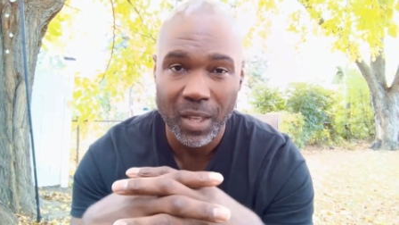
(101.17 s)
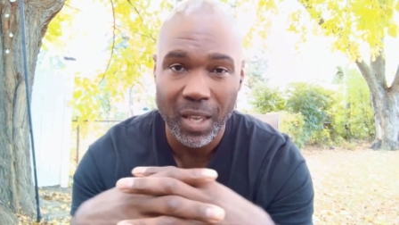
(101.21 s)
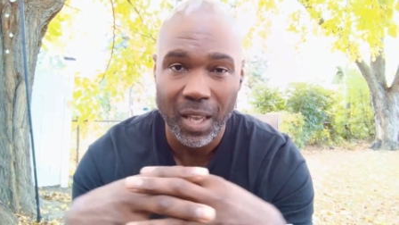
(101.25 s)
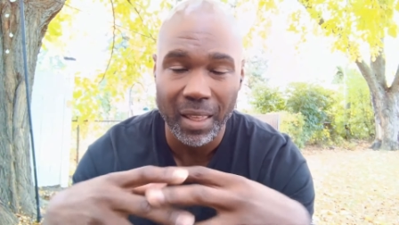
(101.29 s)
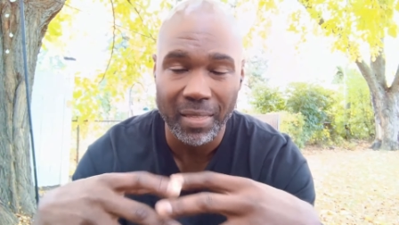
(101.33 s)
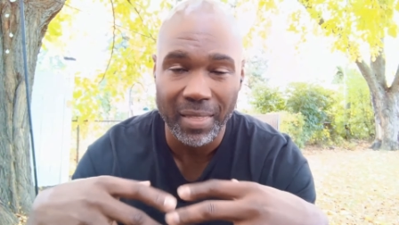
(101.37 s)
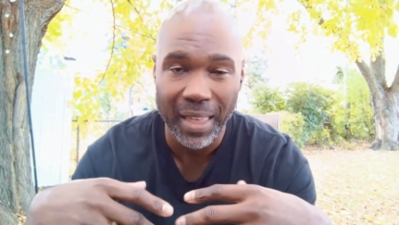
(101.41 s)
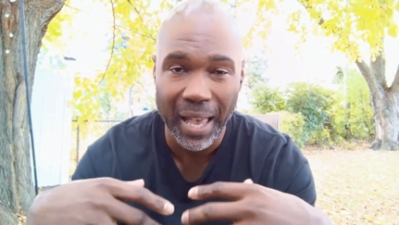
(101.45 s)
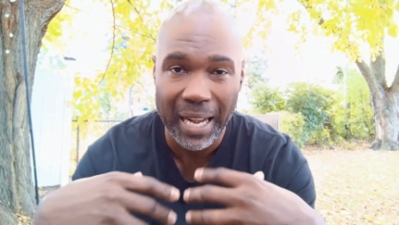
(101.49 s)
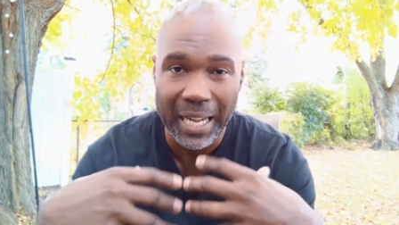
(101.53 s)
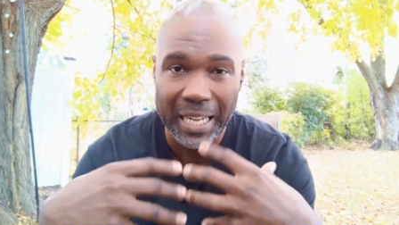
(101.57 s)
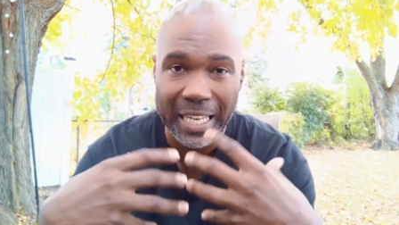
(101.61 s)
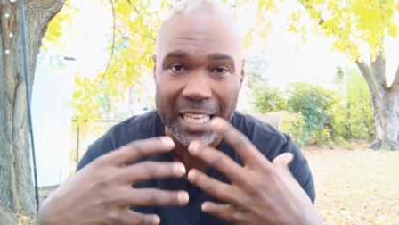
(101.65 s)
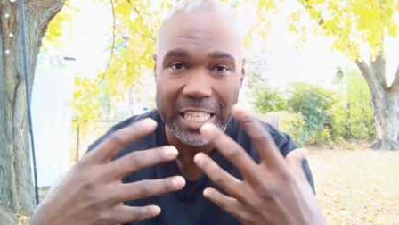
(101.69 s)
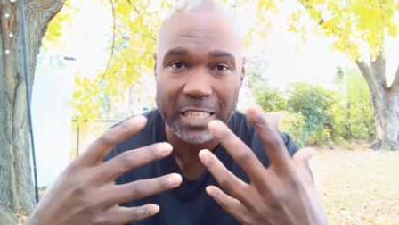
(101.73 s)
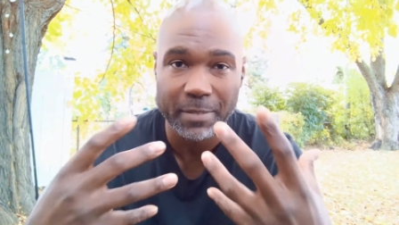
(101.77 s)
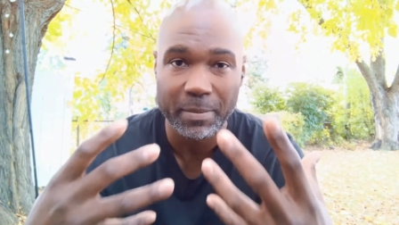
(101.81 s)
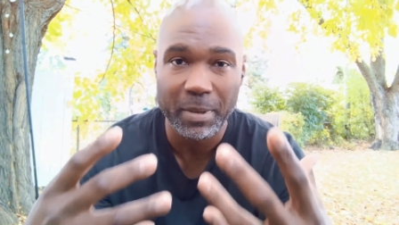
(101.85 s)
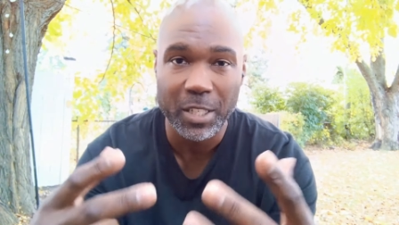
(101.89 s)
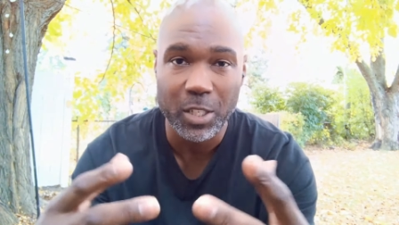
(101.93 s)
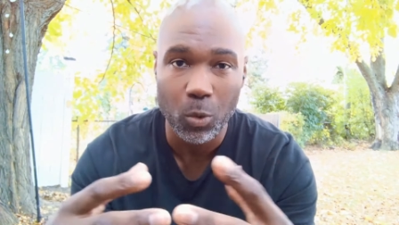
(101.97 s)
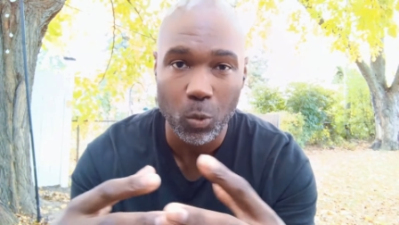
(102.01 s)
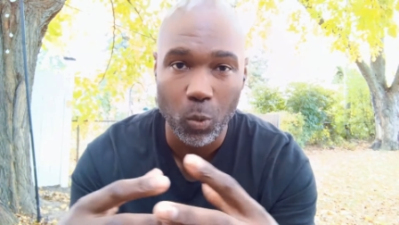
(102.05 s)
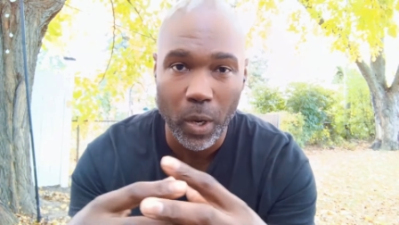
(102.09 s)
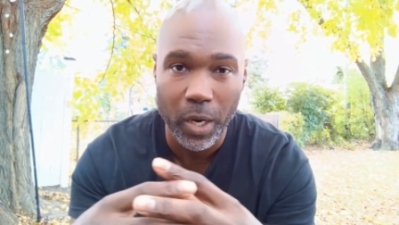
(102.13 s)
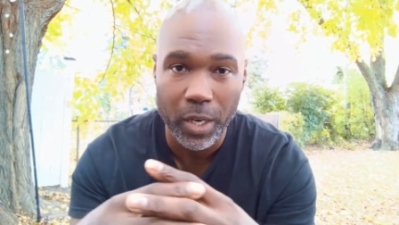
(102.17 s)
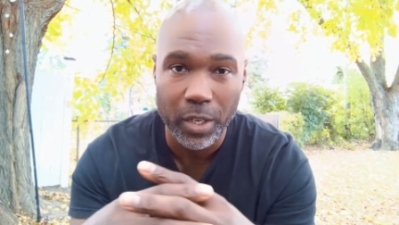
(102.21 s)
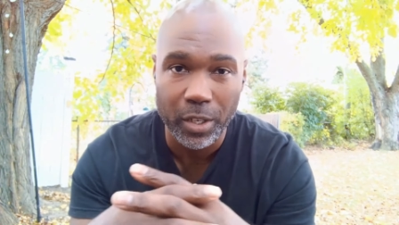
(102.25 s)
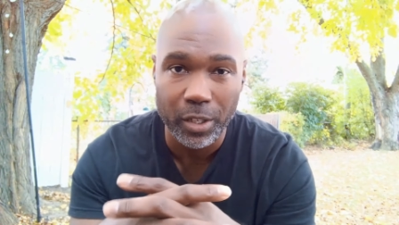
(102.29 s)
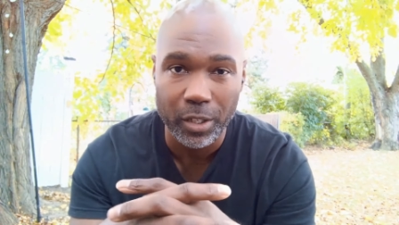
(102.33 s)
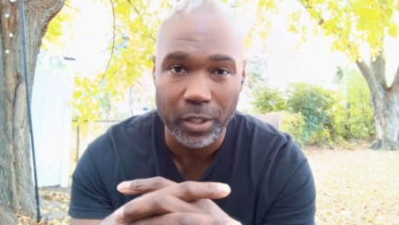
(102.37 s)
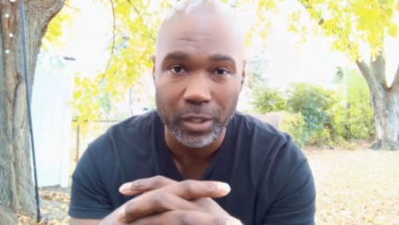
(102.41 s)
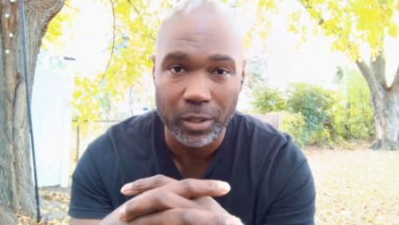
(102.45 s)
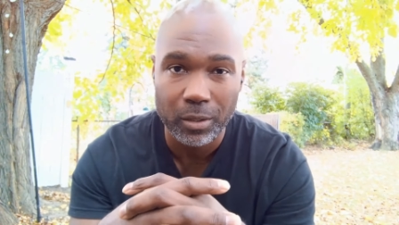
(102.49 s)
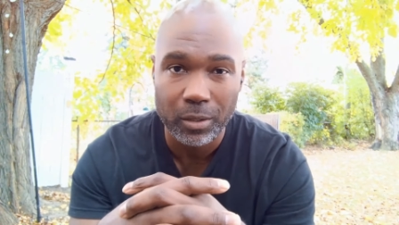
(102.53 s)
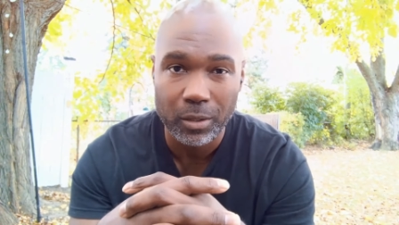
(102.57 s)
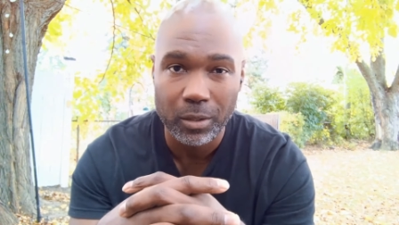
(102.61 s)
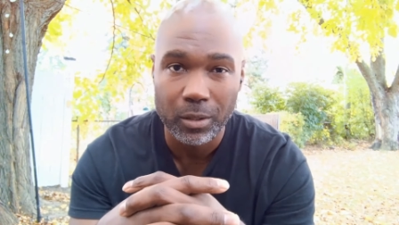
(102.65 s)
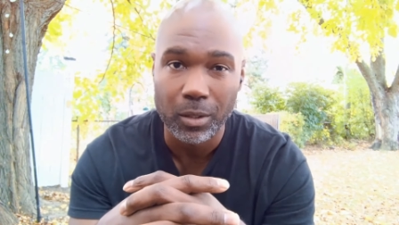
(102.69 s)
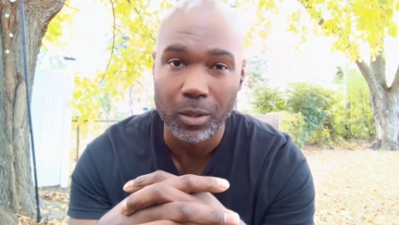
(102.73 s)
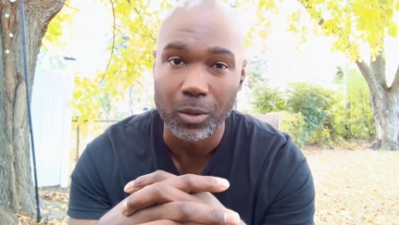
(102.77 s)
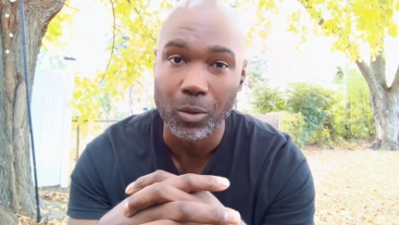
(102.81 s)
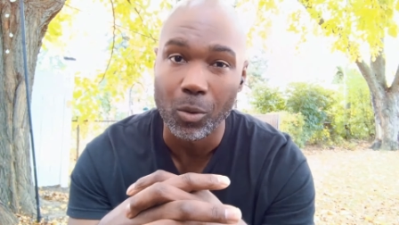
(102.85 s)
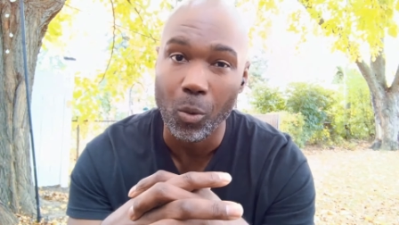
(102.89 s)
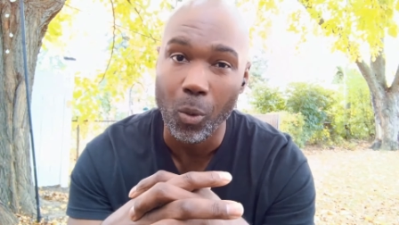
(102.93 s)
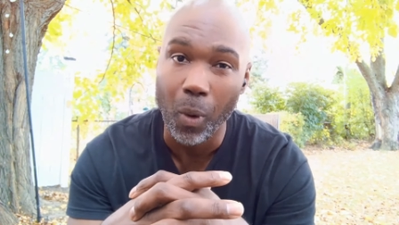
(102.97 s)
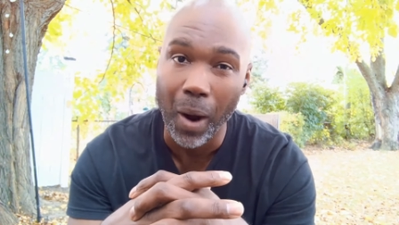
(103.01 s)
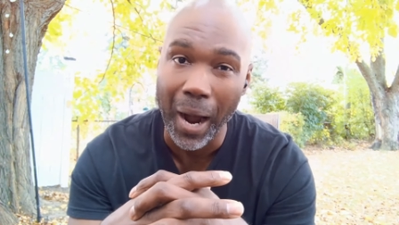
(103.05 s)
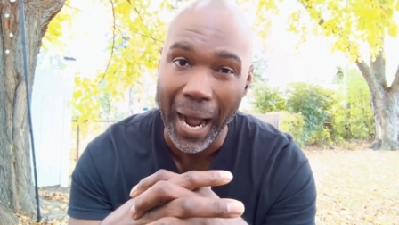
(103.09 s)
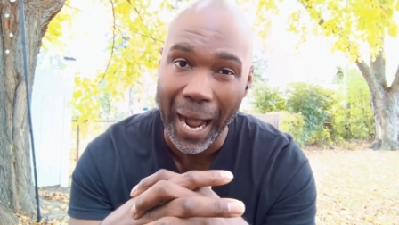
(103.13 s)
And that leads me to wonder
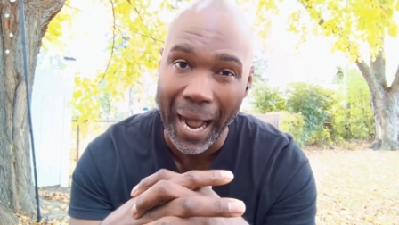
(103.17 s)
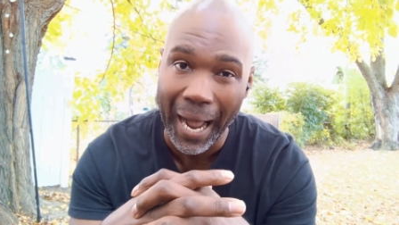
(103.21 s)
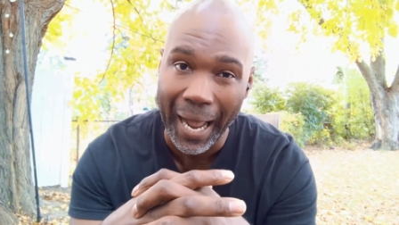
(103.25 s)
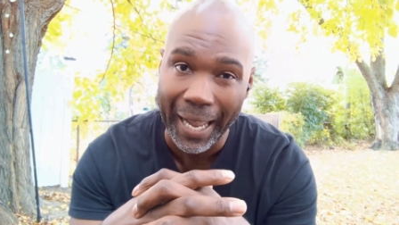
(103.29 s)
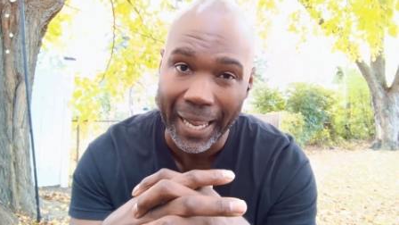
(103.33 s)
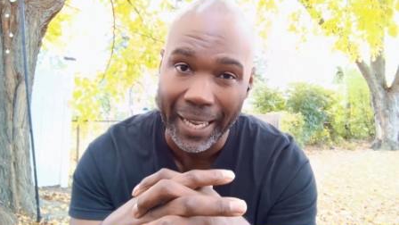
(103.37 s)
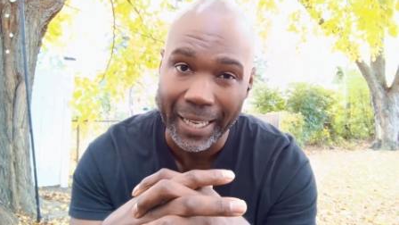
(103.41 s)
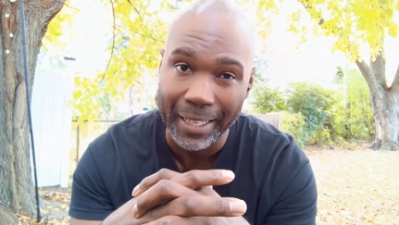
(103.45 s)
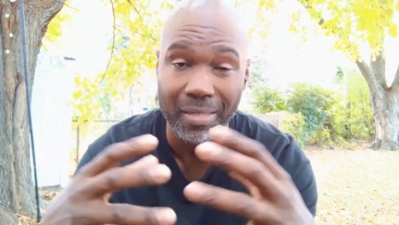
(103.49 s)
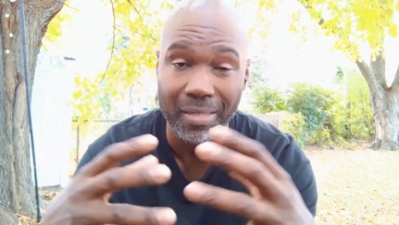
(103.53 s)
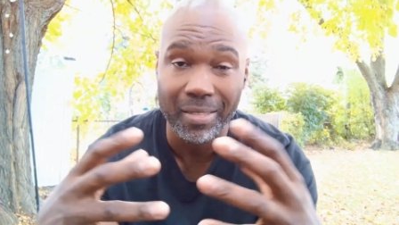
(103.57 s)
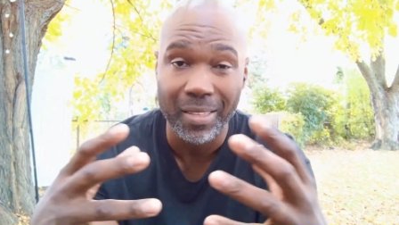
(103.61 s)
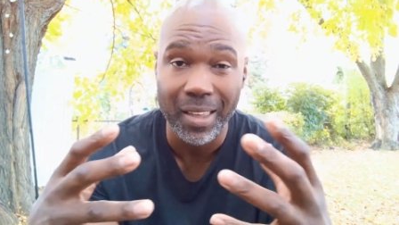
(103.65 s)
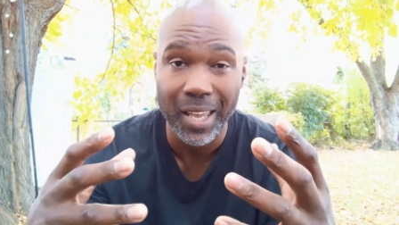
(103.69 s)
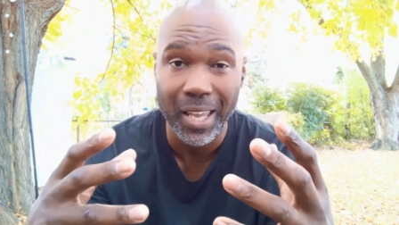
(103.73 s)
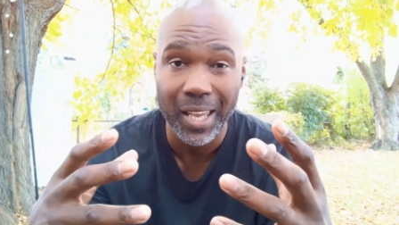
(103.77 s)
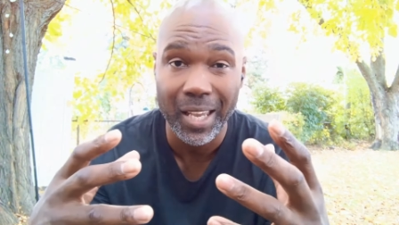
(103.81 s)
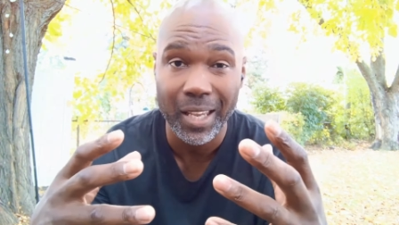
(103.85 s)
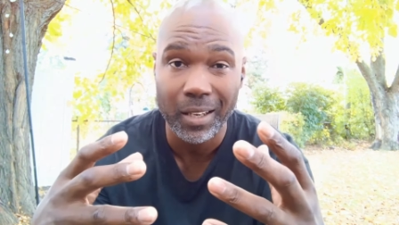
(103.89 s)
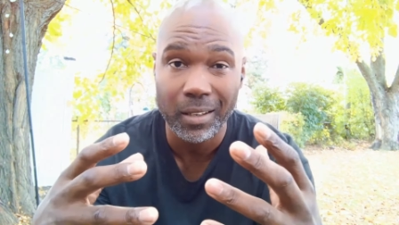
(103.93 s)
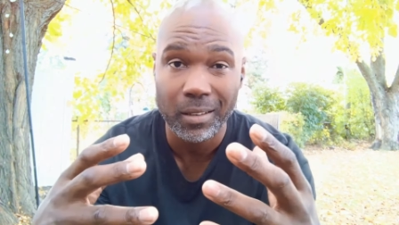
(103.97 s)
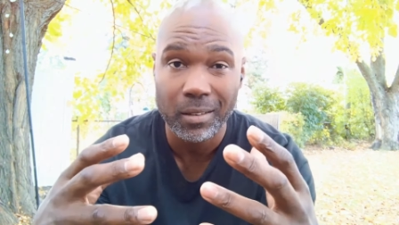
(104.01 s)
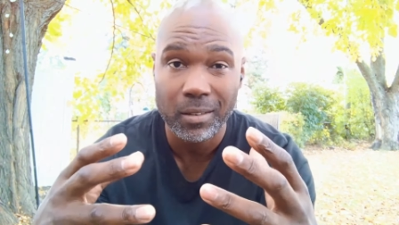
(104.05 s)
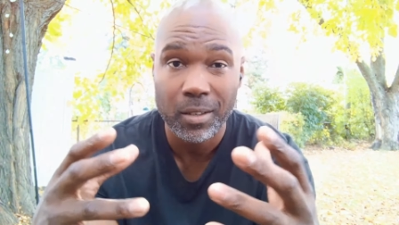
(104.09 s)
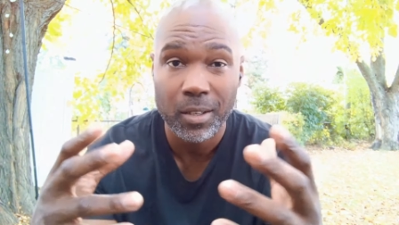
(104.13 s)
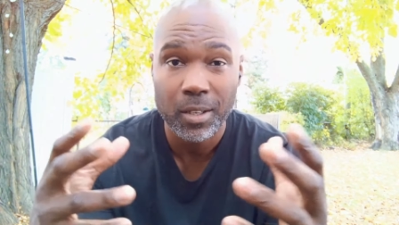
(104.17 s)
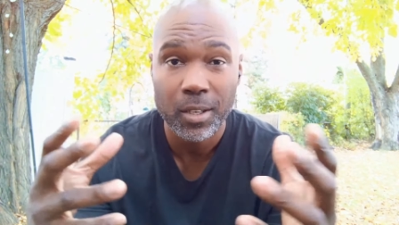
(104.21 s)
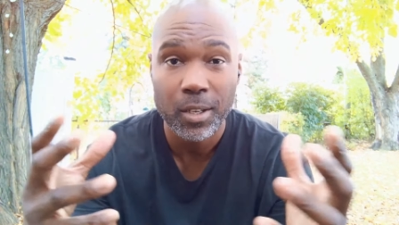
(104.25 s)
why. And then